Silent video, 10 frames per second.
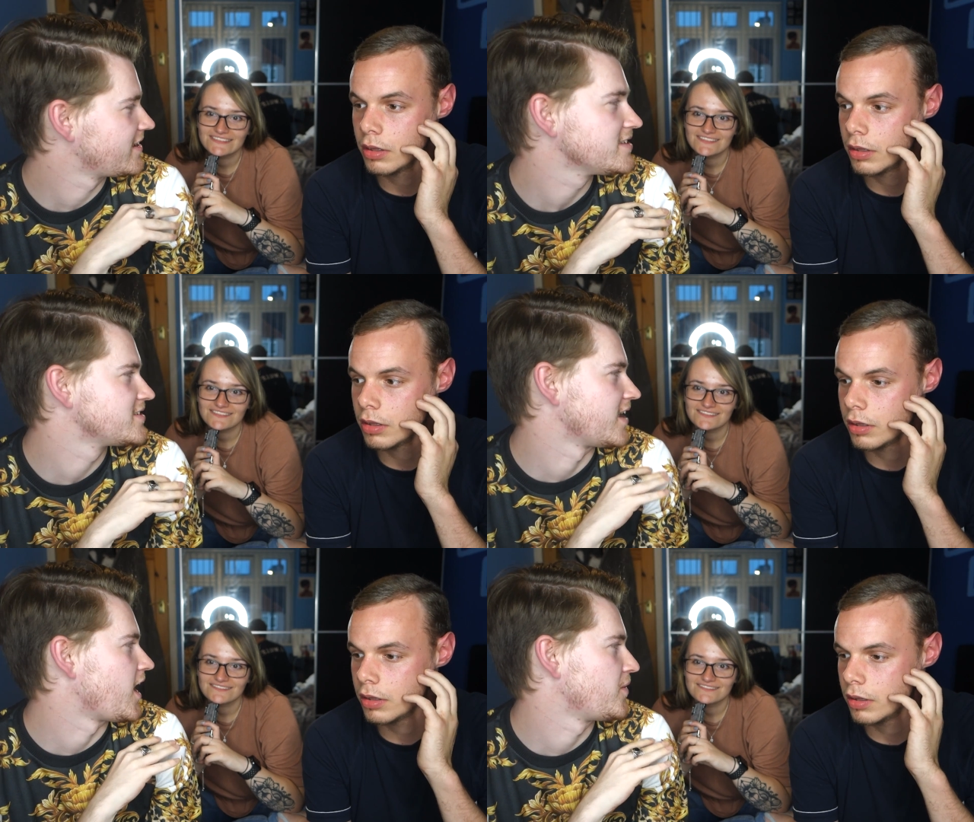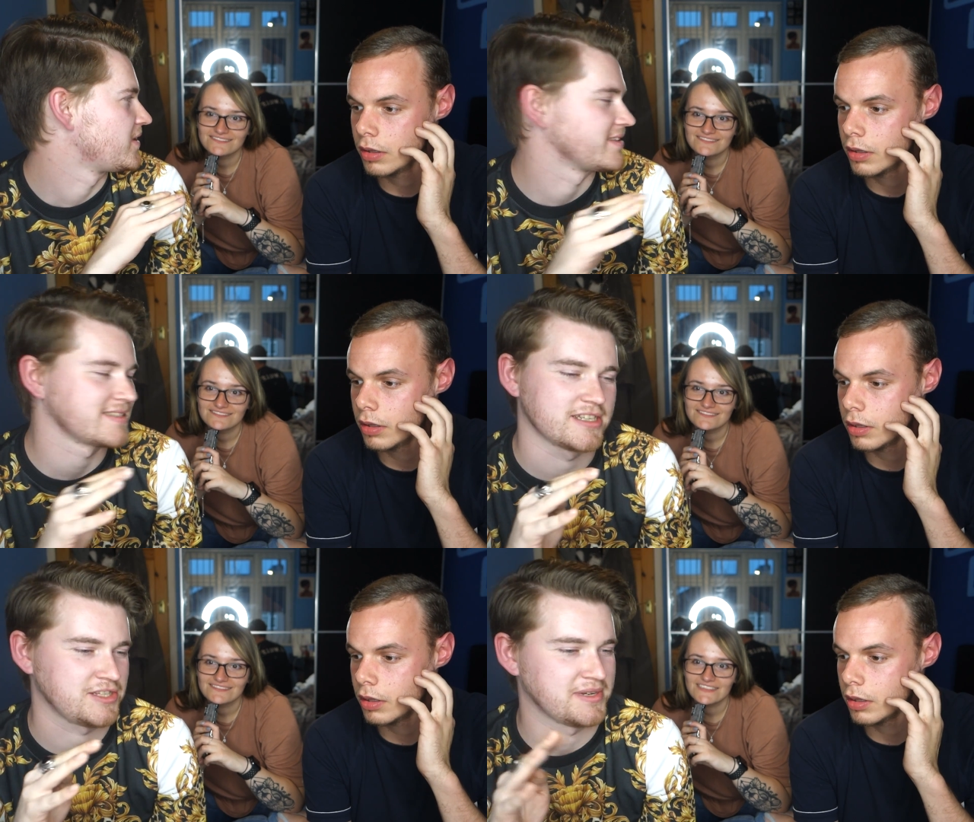Speaker 1: no, this is a whole nother
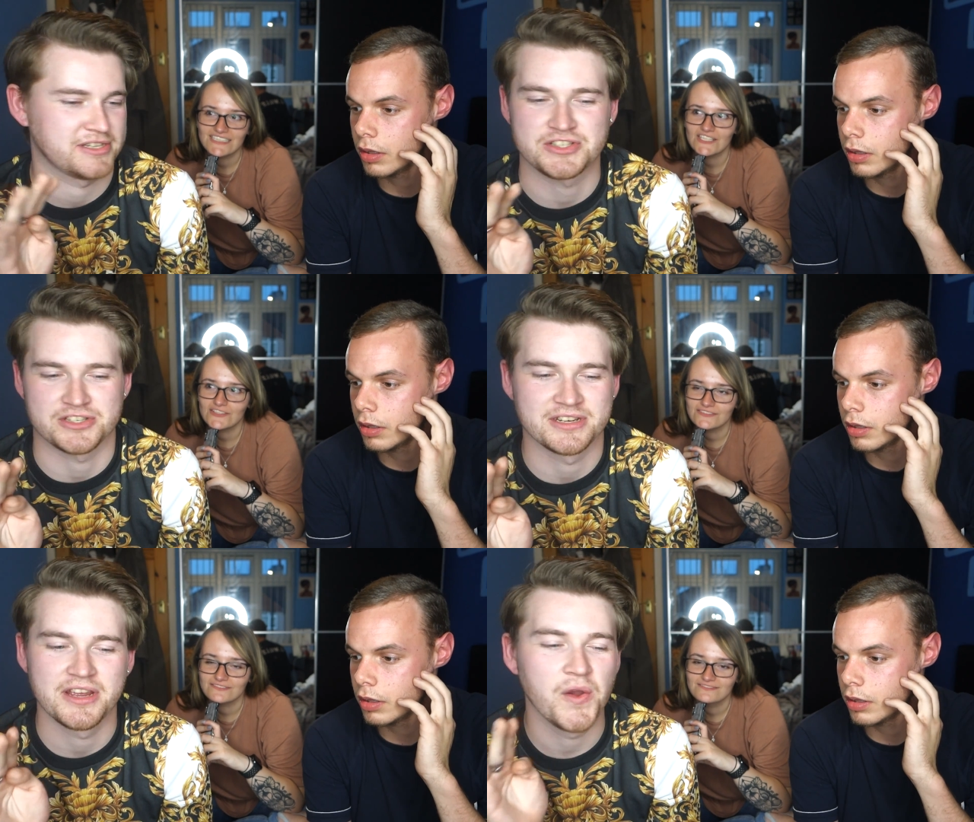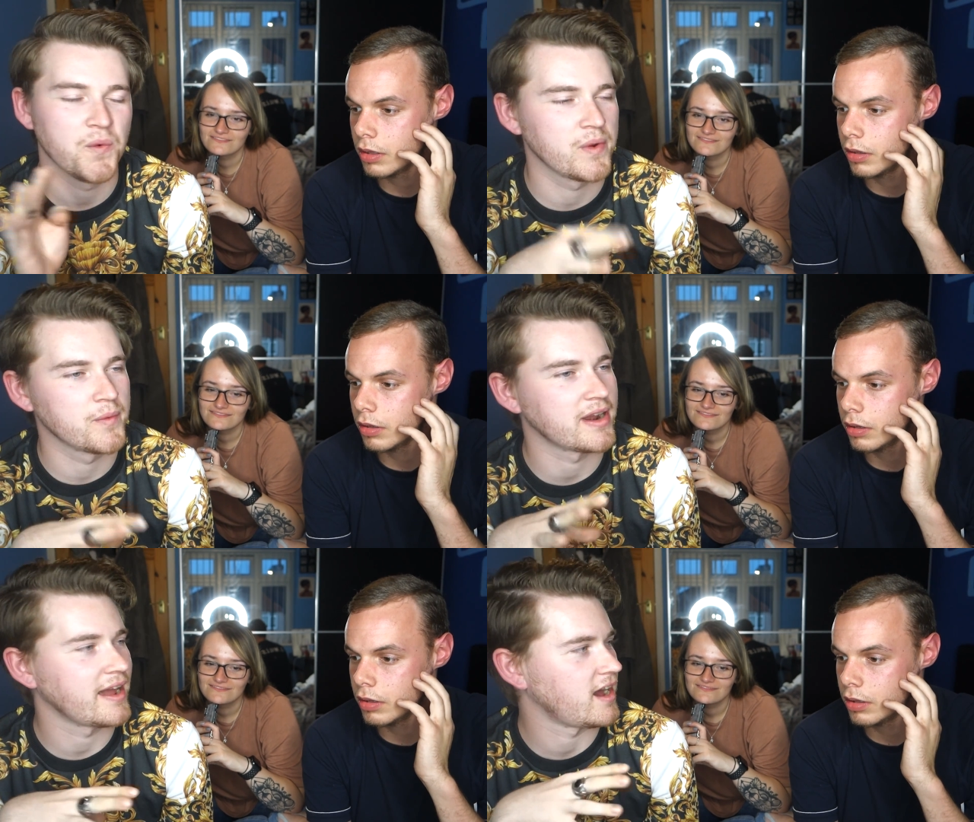situation. Oh. We
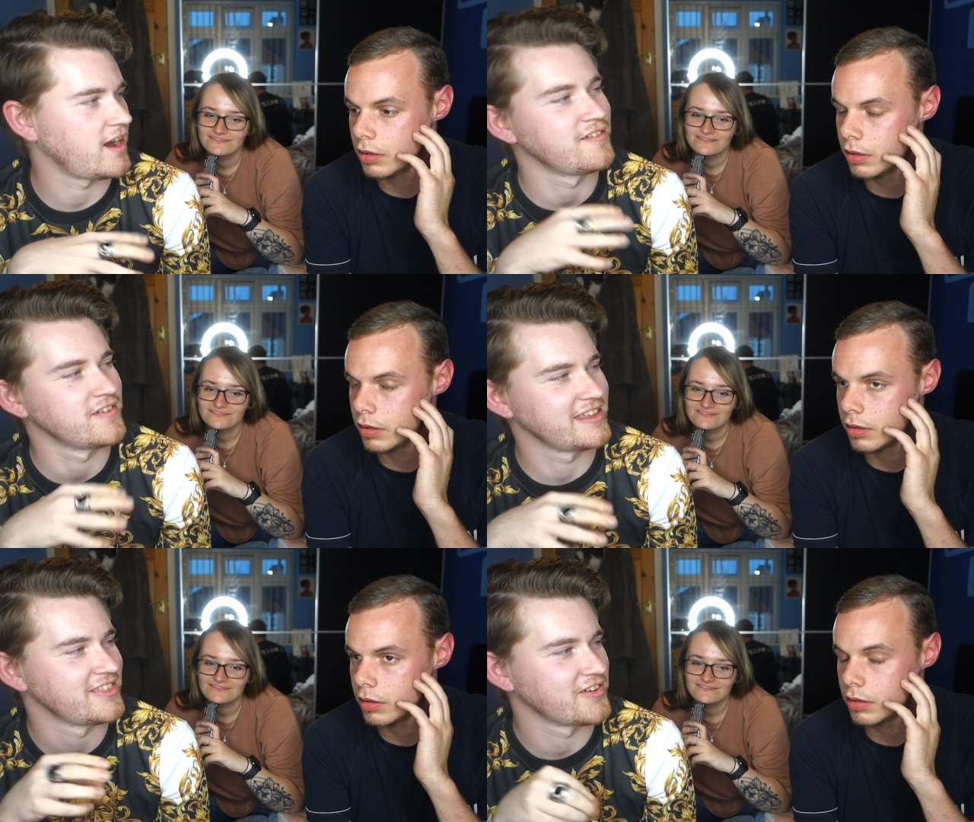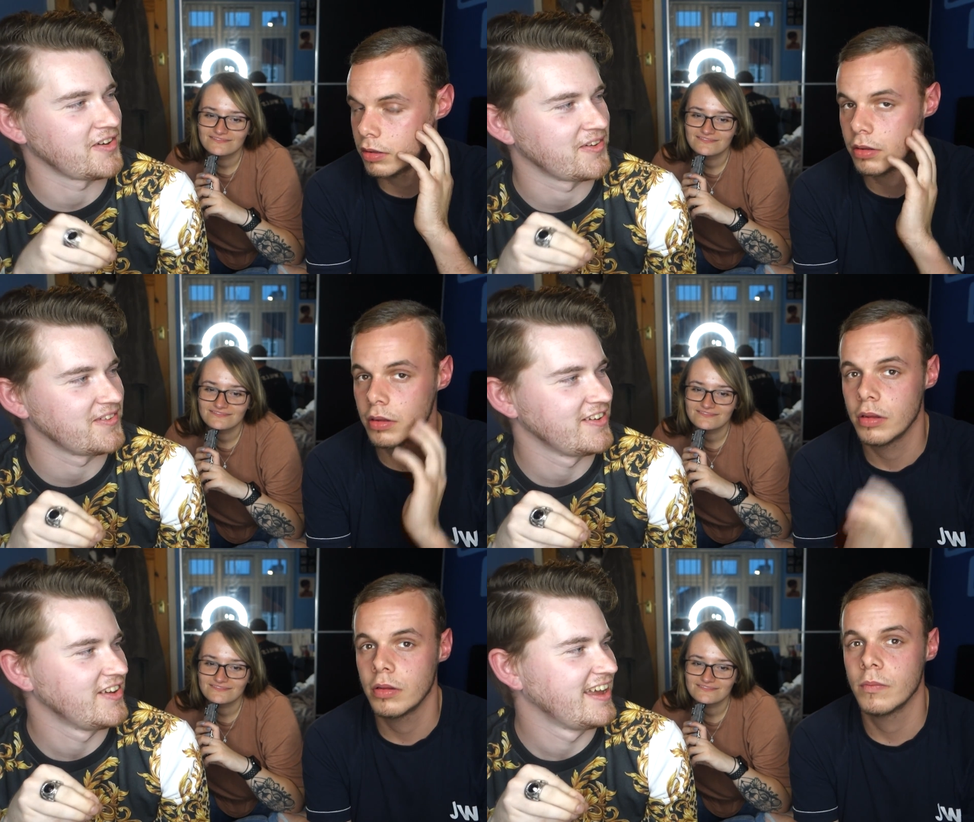were like halfway
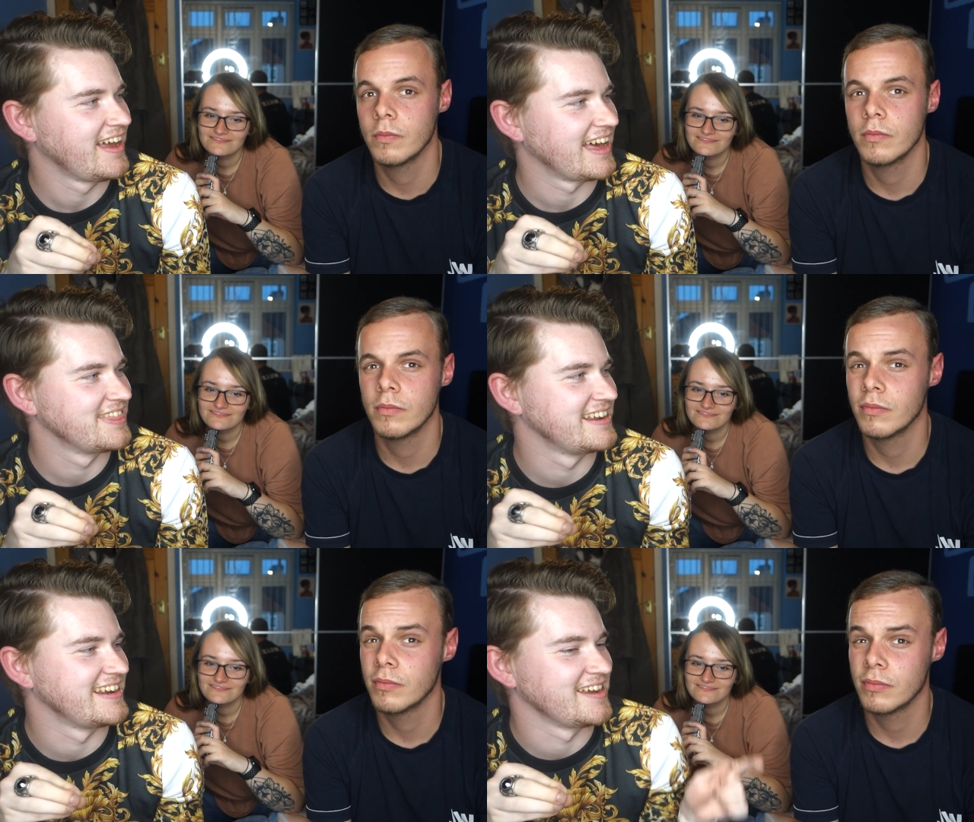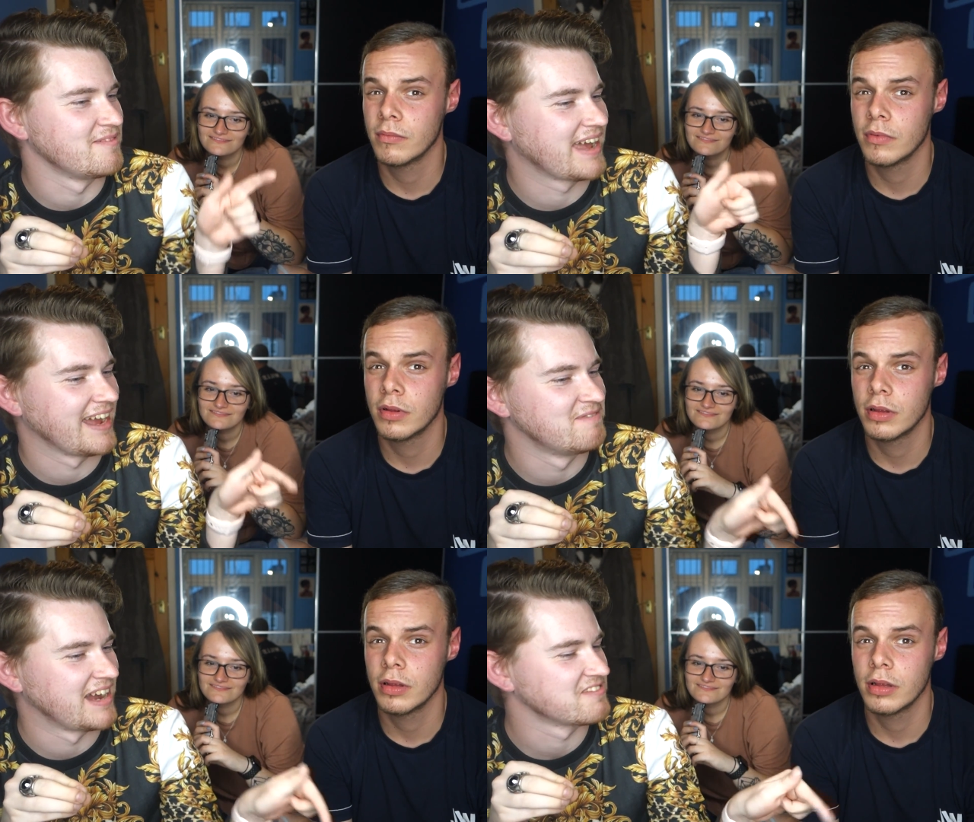through and then Liam
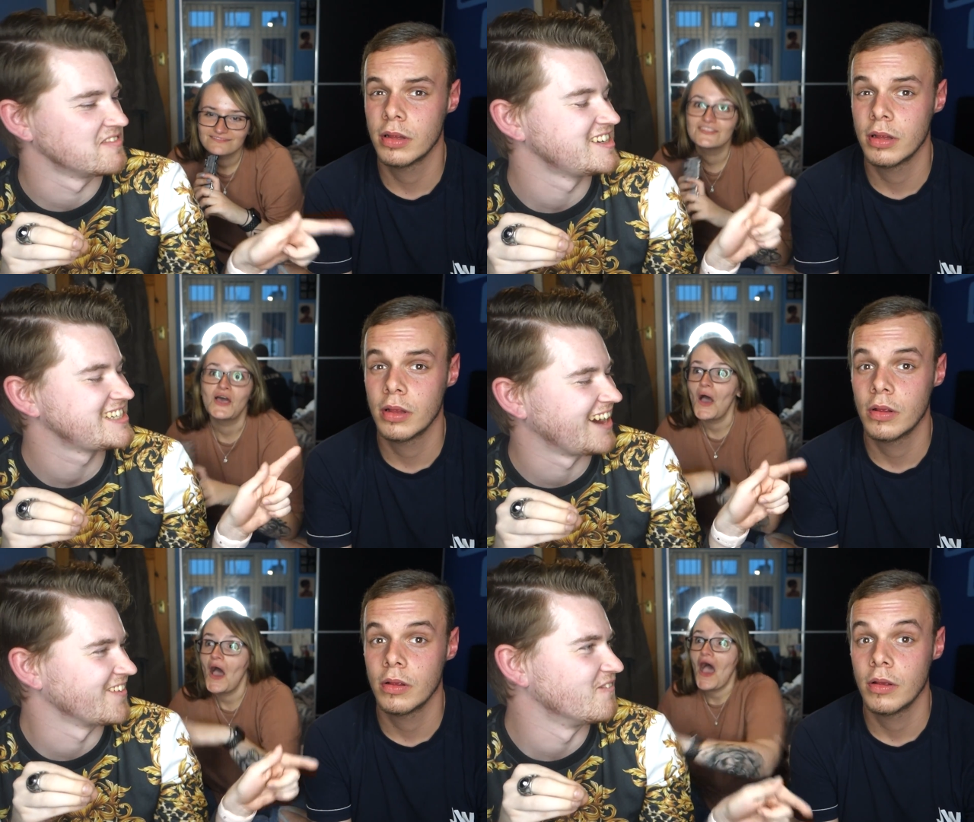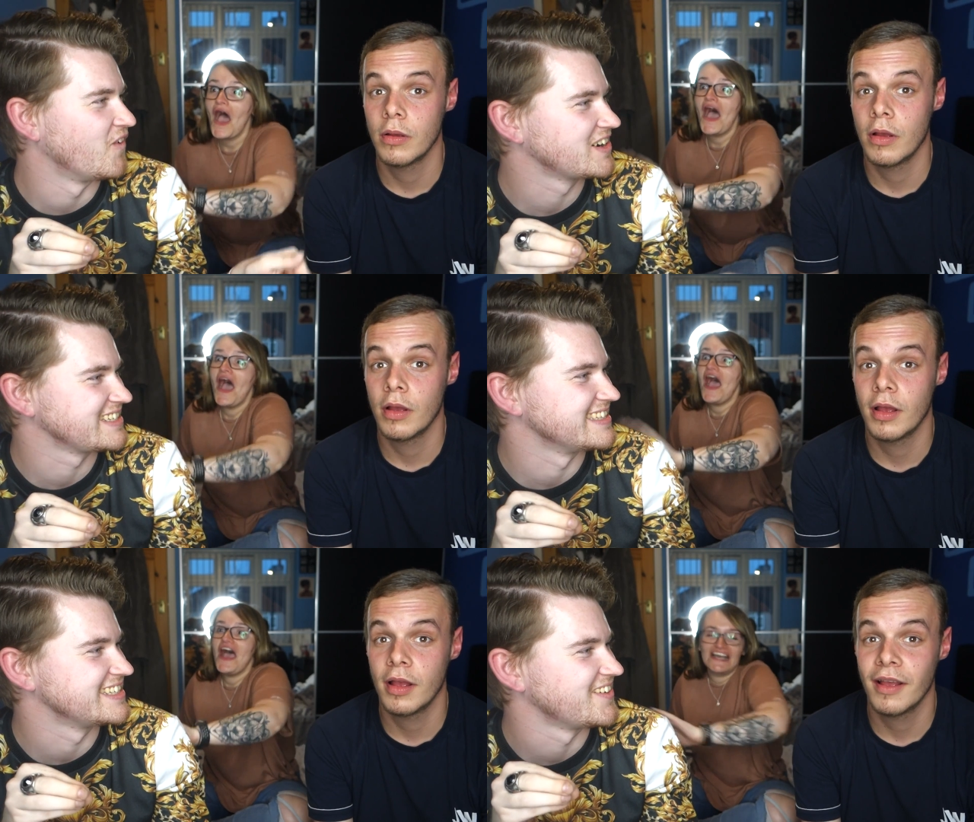came back from his shower and walked
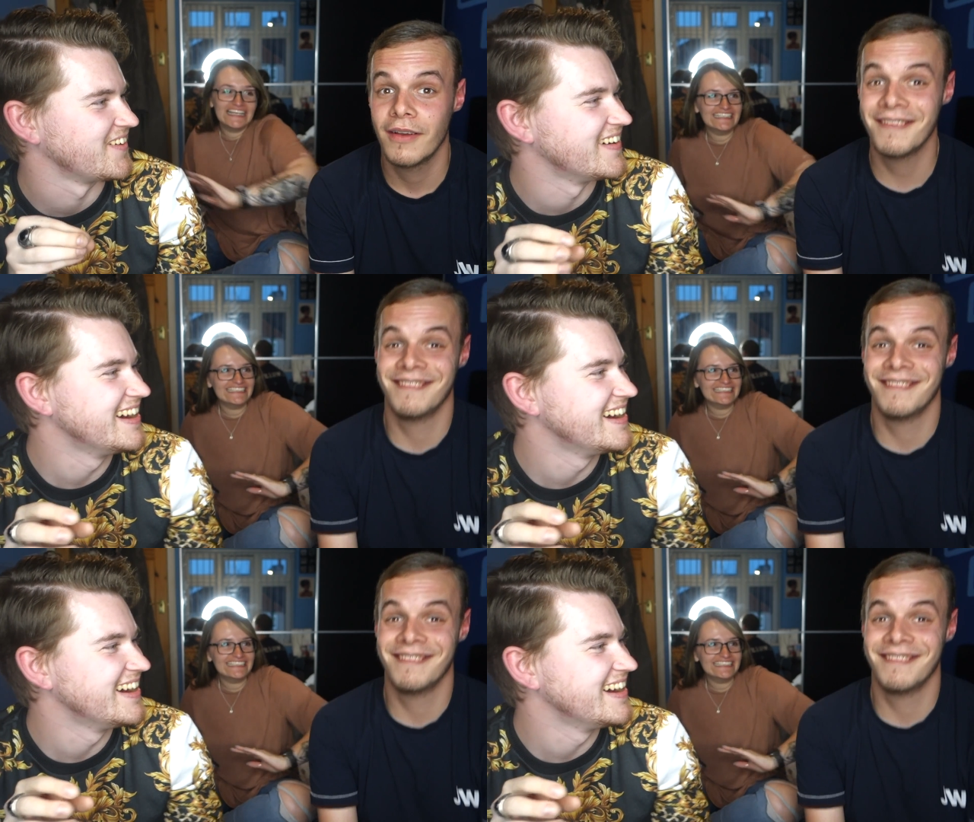in the door.